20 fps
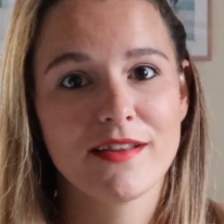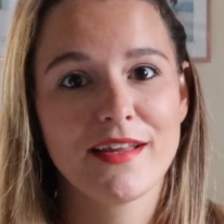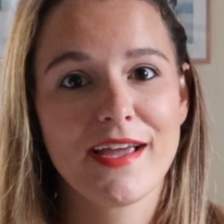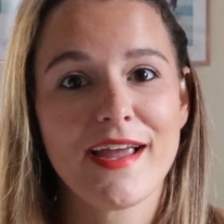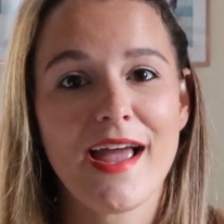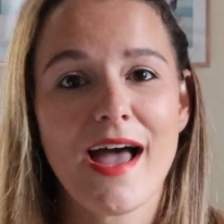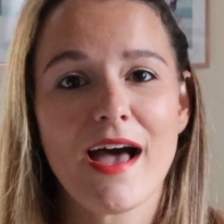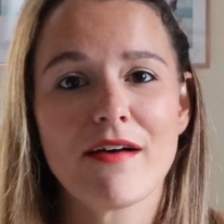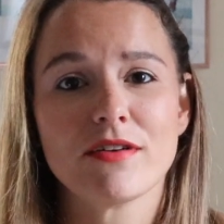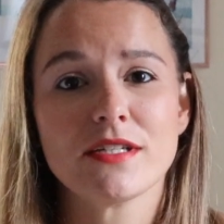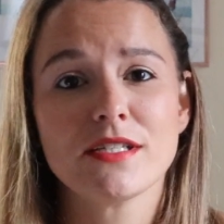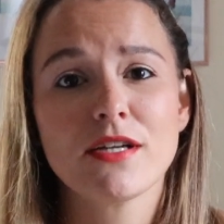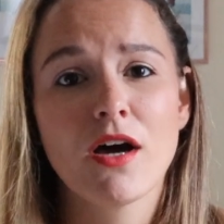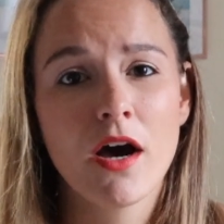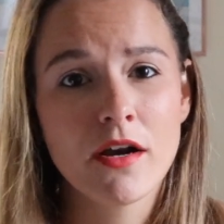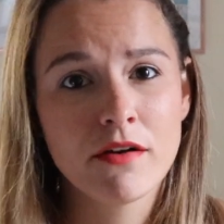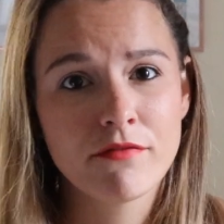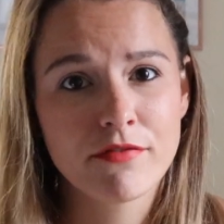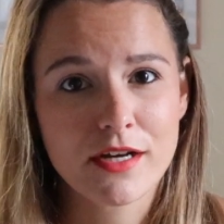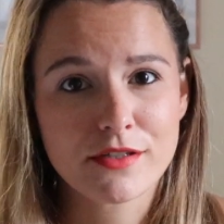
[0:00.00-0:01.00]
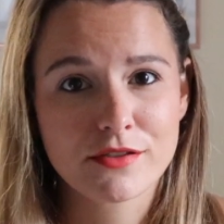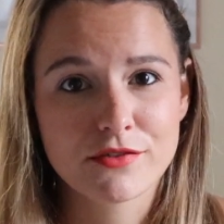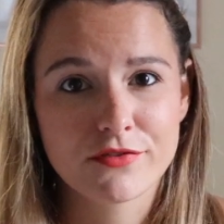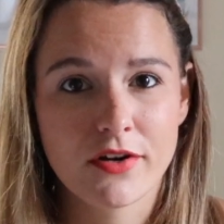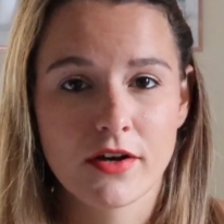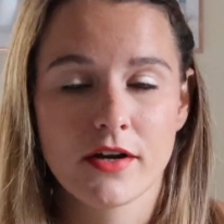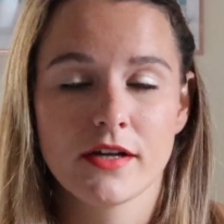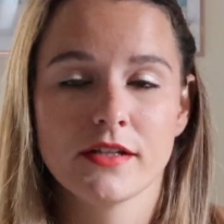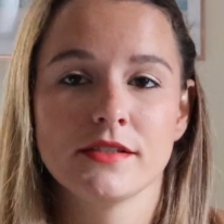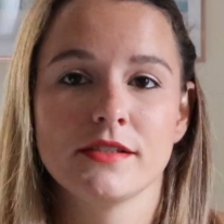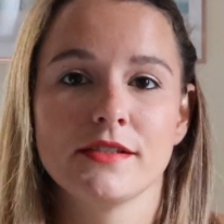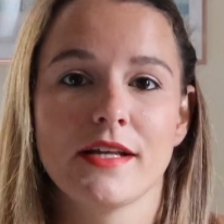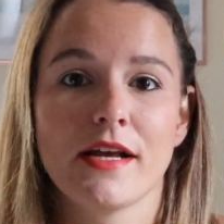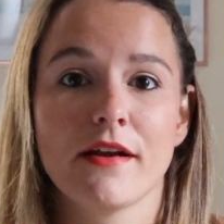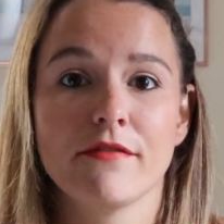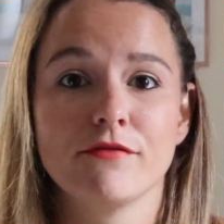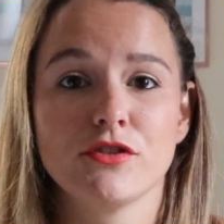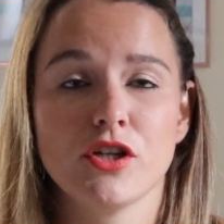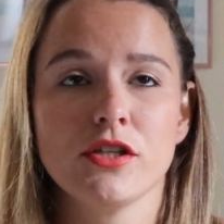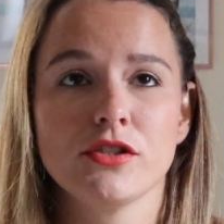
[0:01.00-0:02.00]
They have a ton of restaurants that
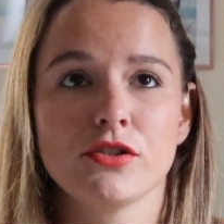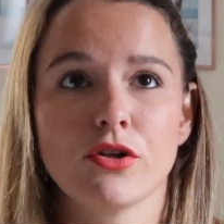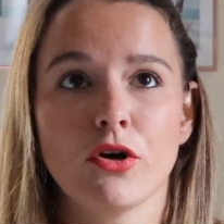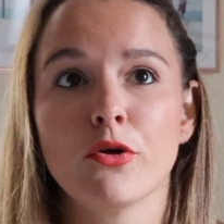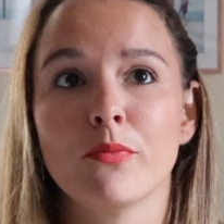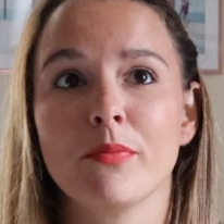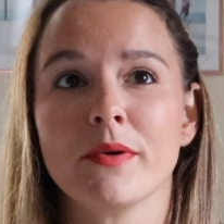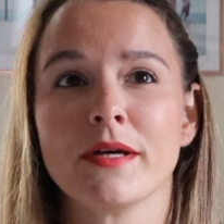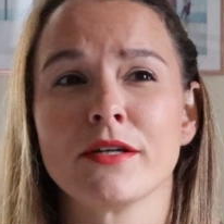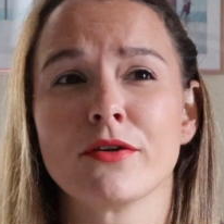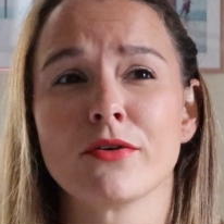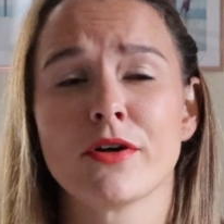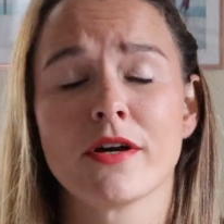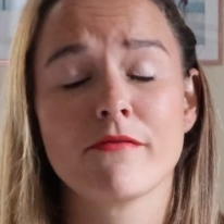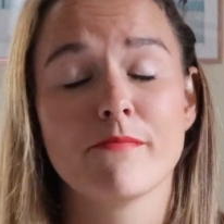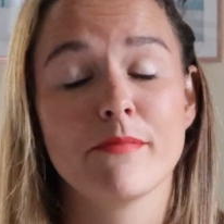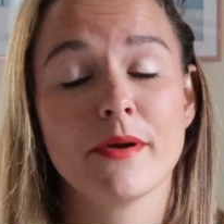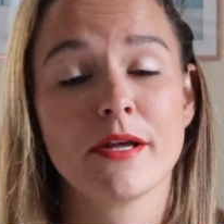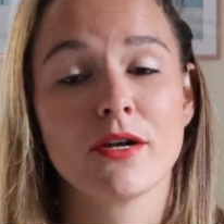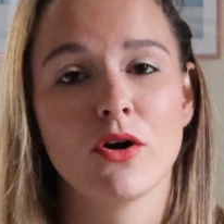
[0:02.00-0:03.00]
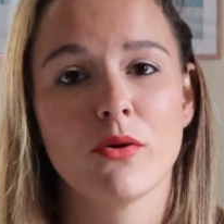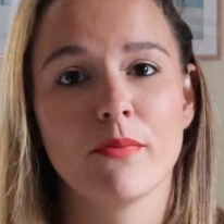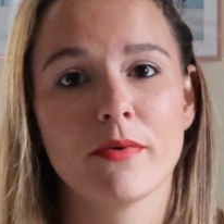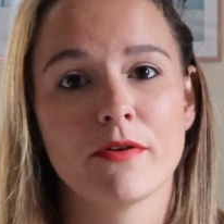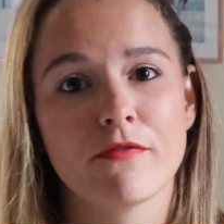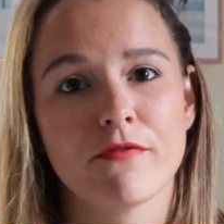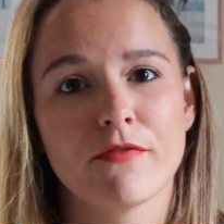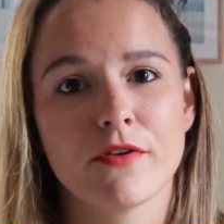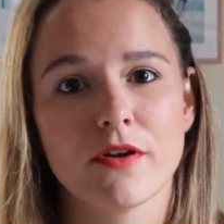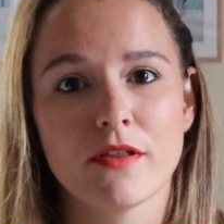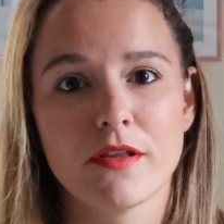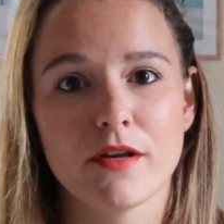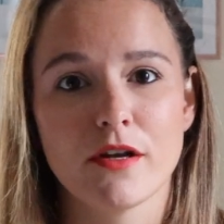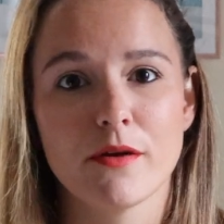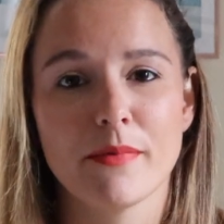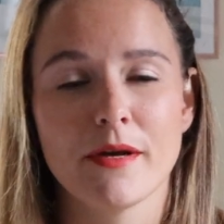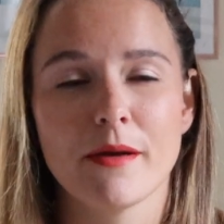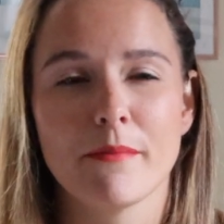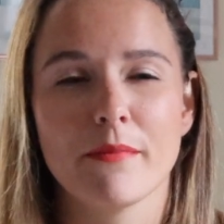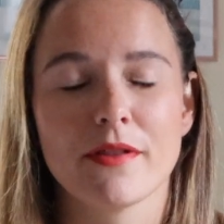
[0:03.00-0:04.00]
have just opened or have been open for a little
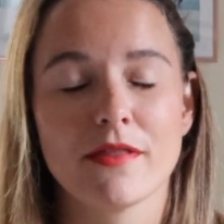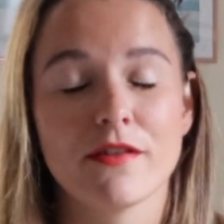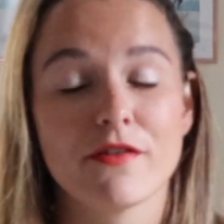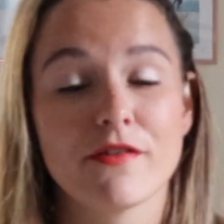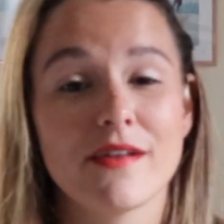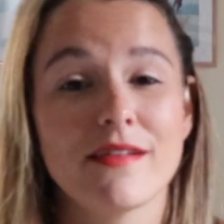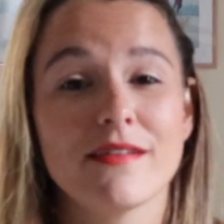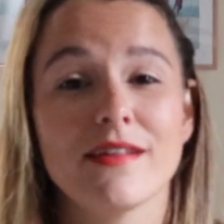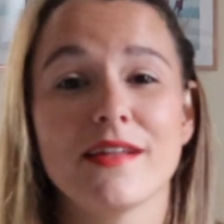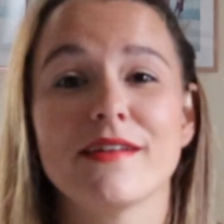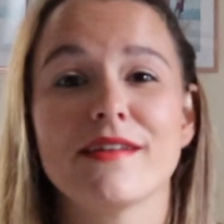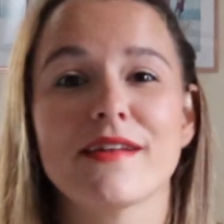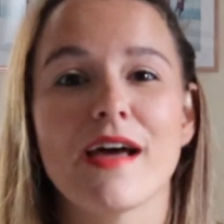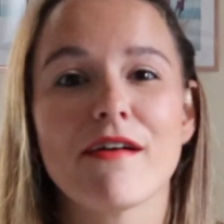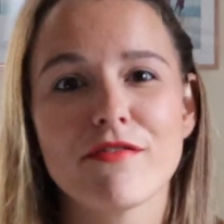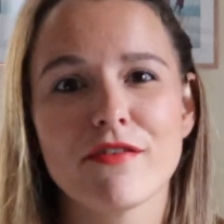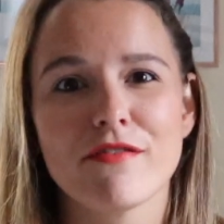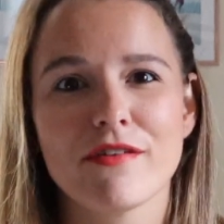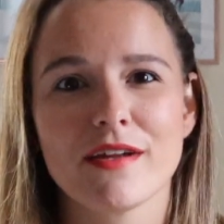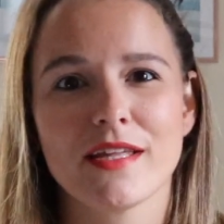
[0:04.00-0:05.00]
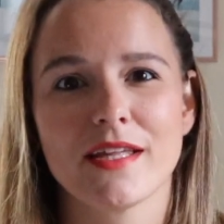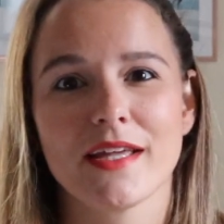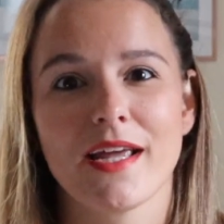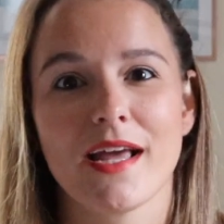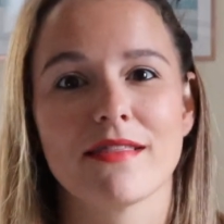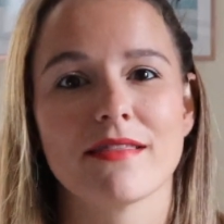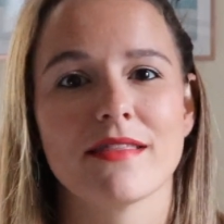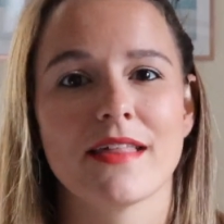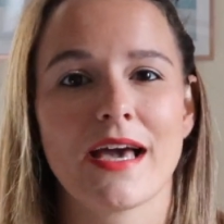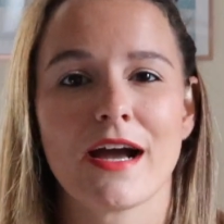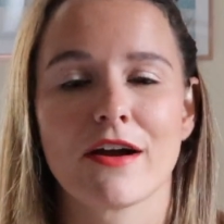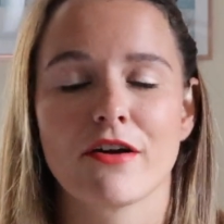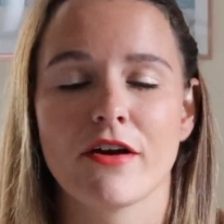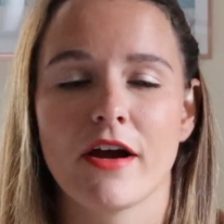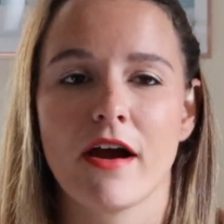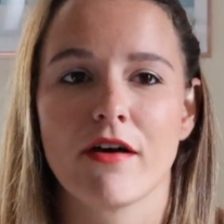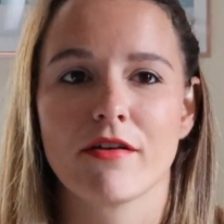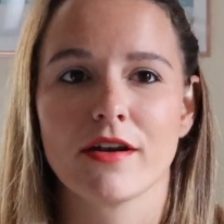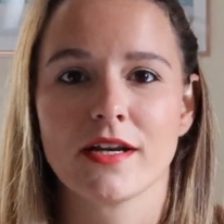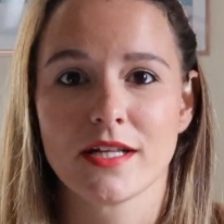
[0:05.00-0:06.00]
bit, but they never really get that
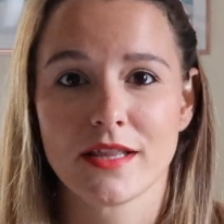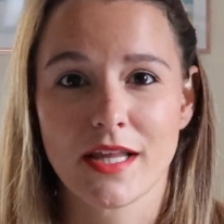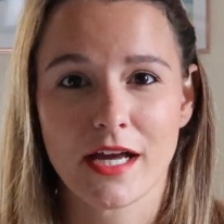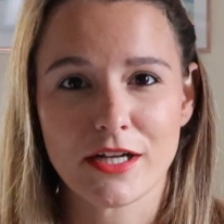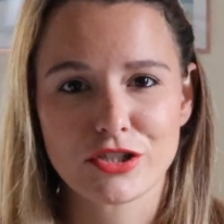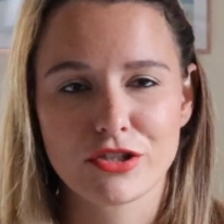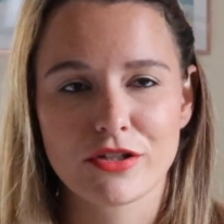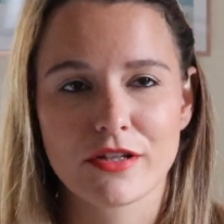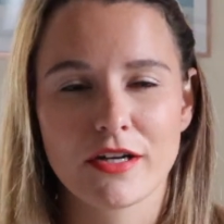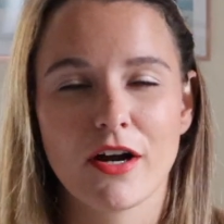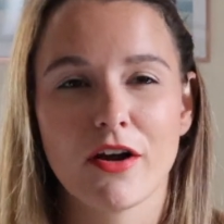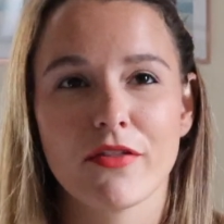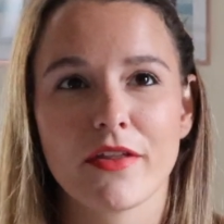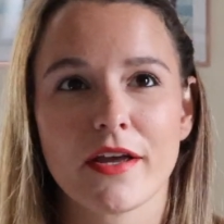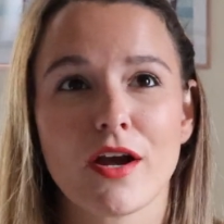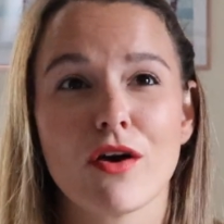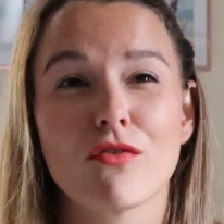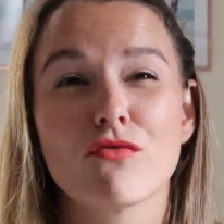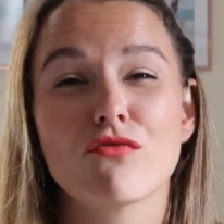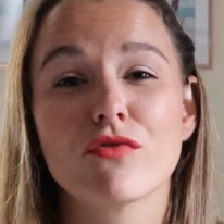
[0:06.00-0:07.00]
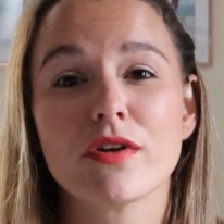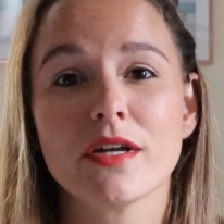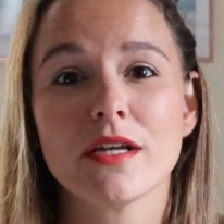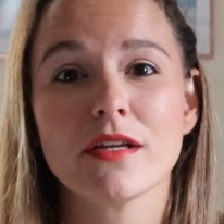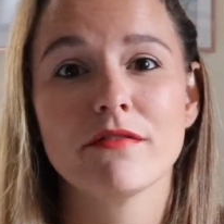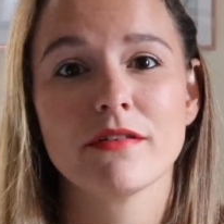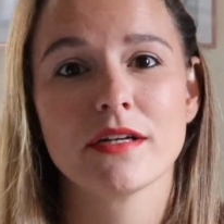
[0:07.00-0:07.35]
crowded unless you're there on like a really,